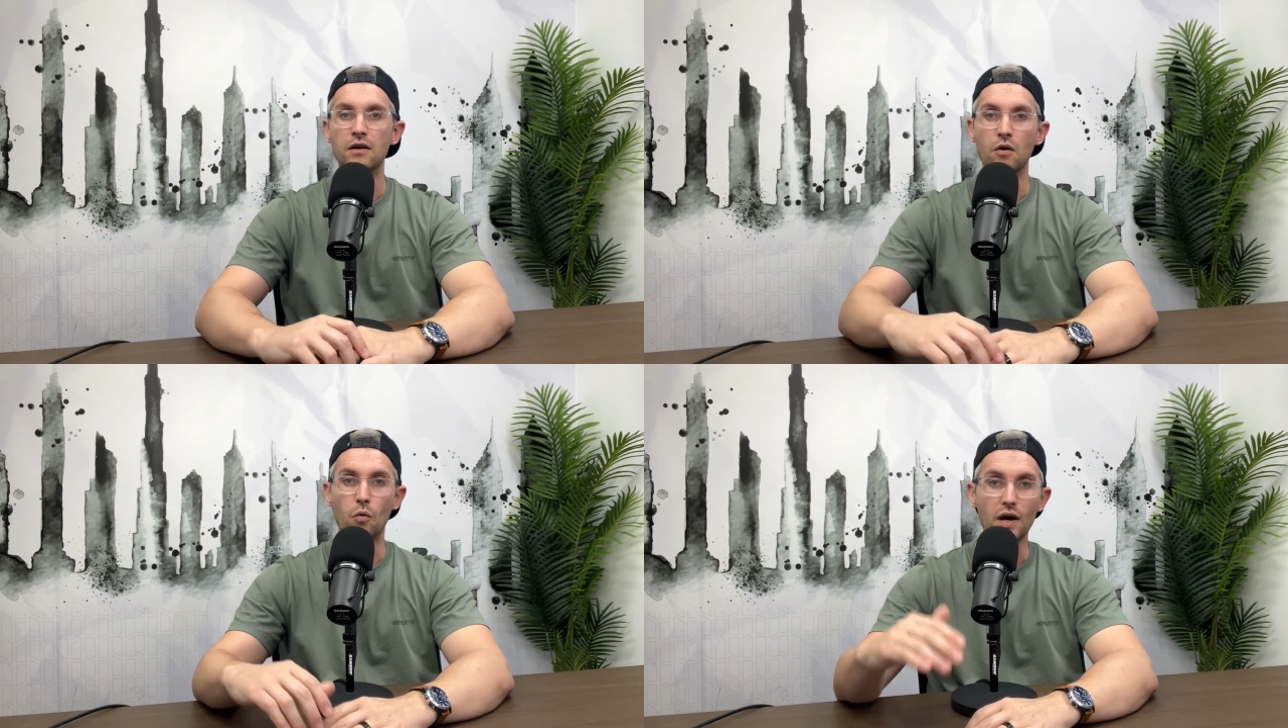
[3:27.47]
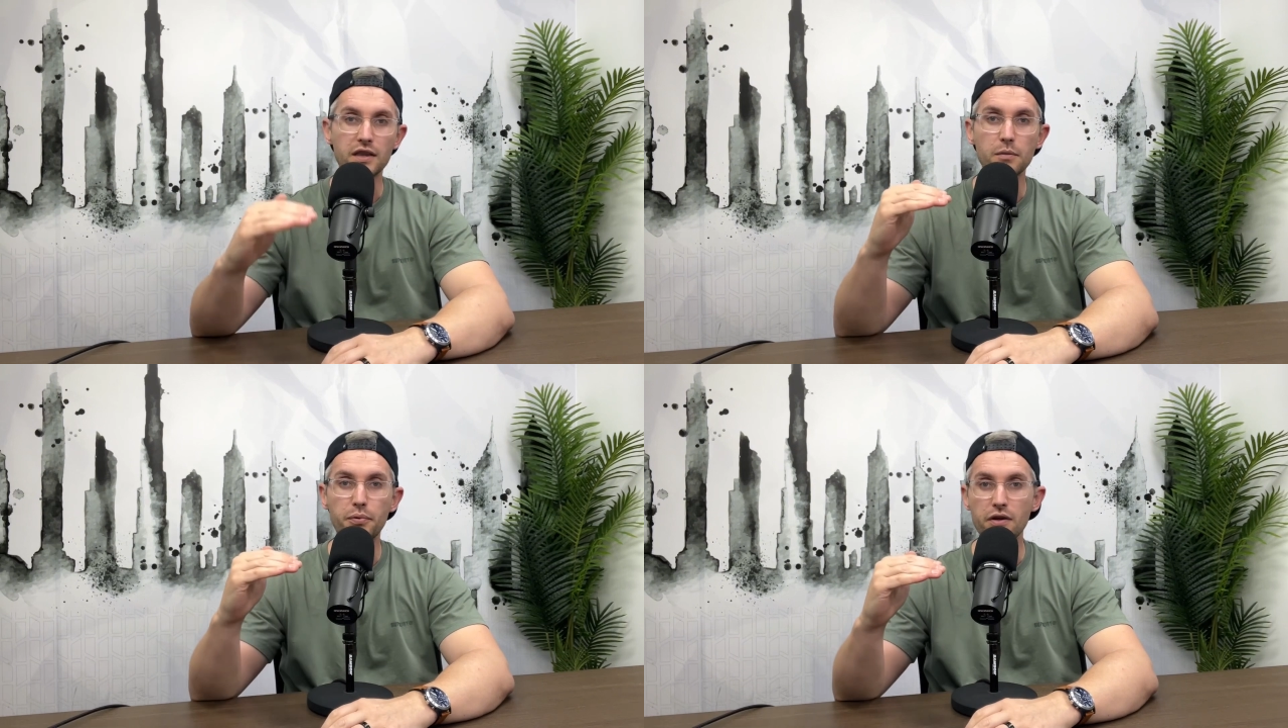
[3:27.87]
what the
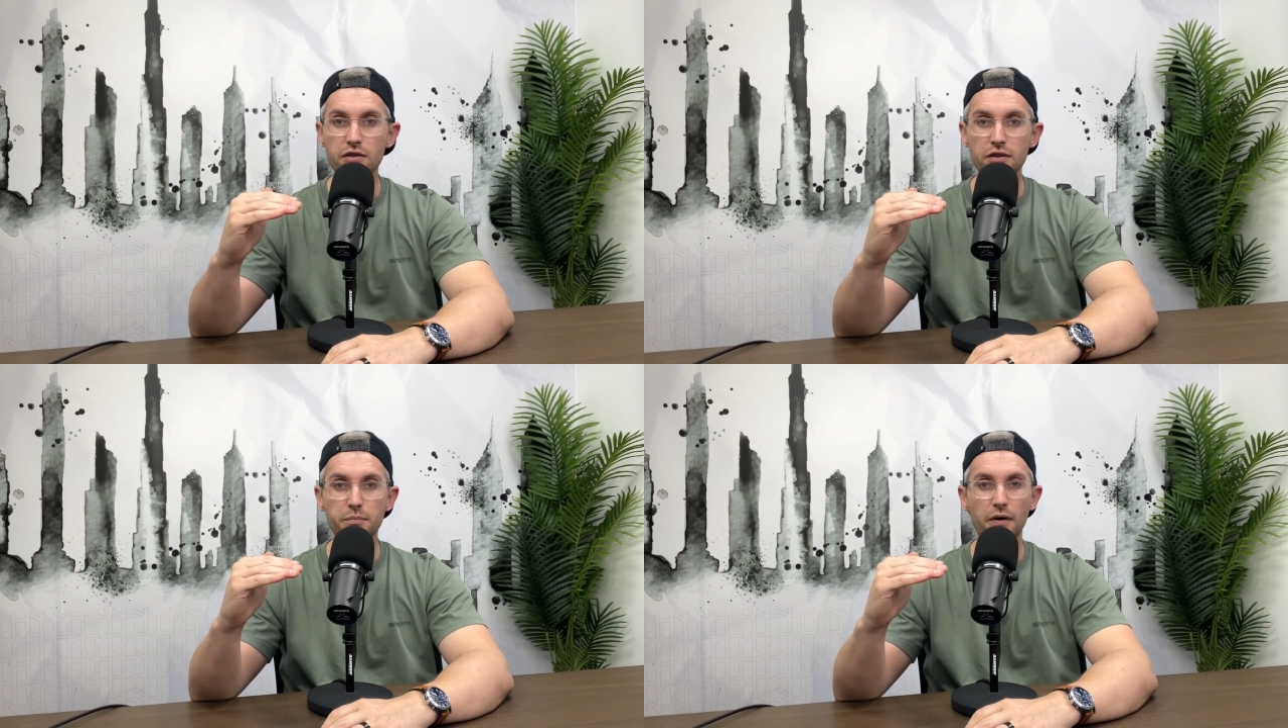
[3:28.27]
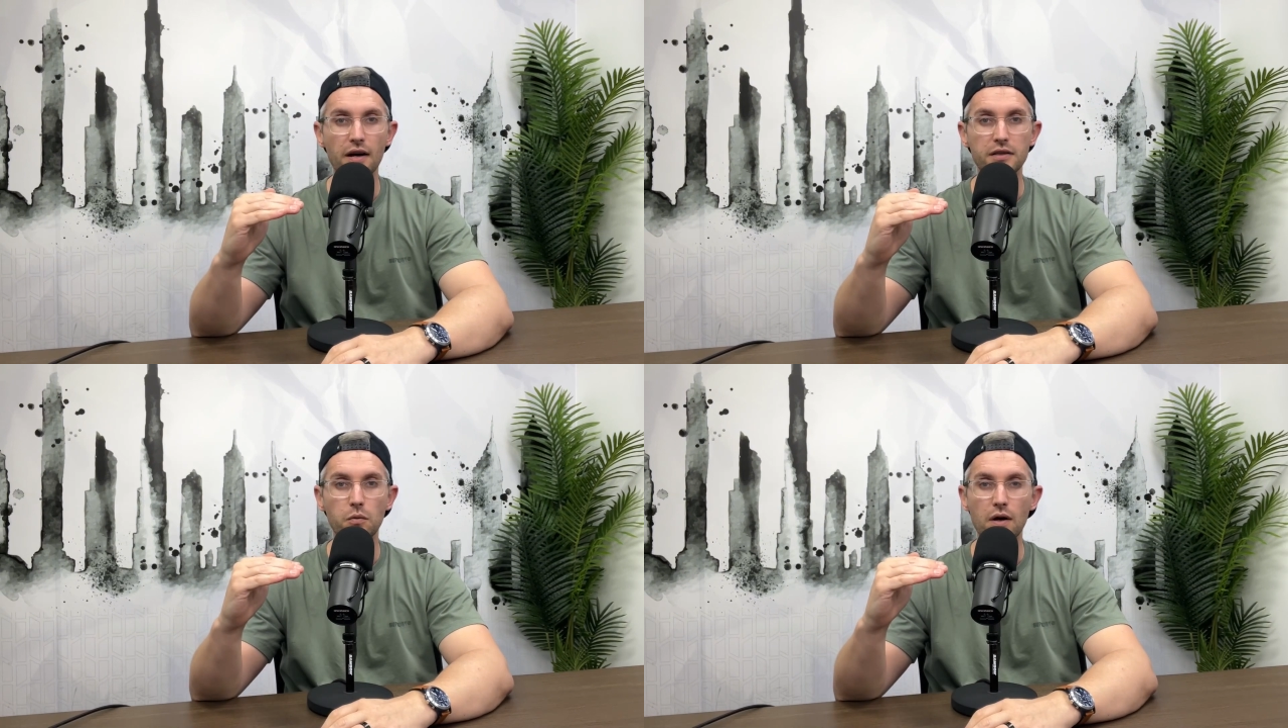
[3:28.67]
purchase
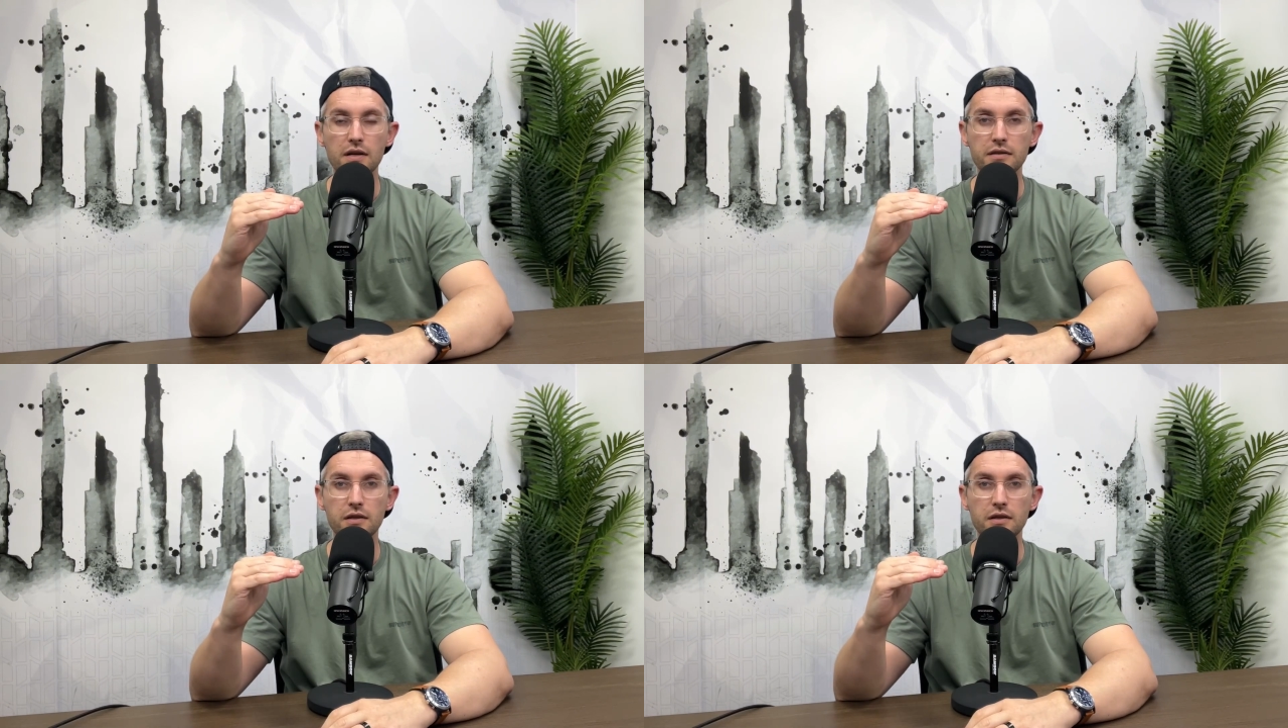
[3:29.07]
price was